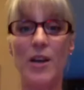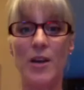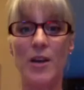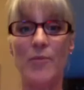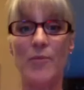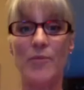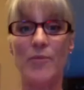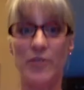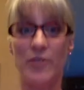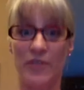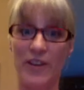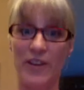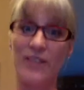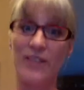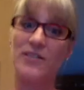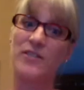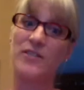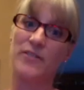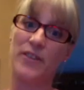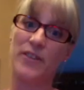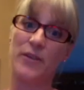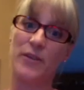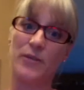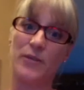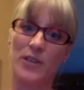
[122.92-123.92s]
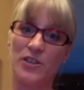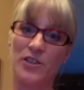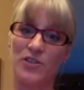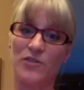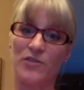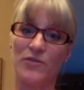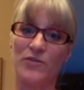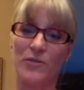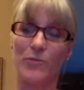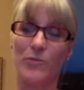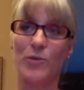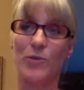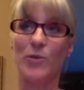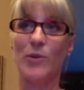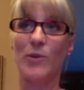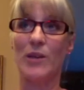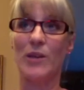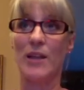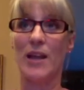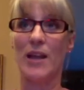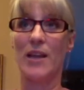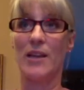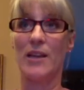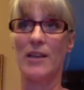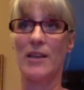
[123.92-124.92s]
prevents the foundation from doing
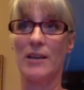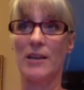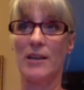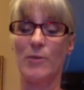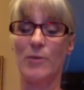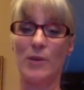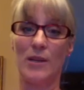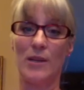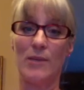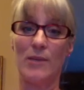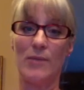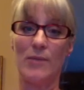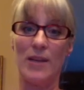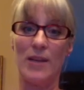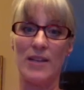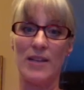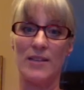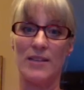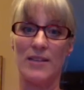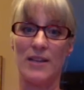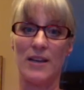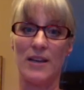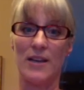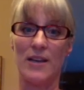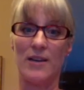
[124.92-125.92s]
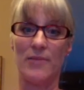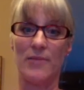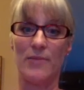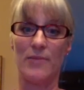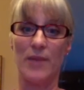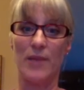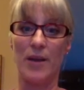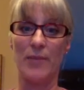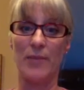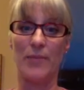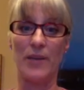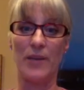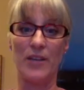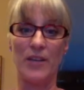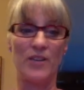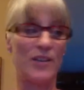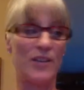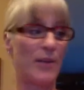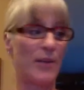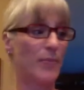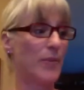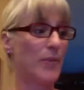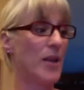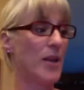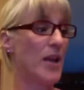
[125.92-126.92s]
that, and it really makes a big
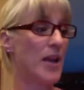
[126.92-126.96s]
tip.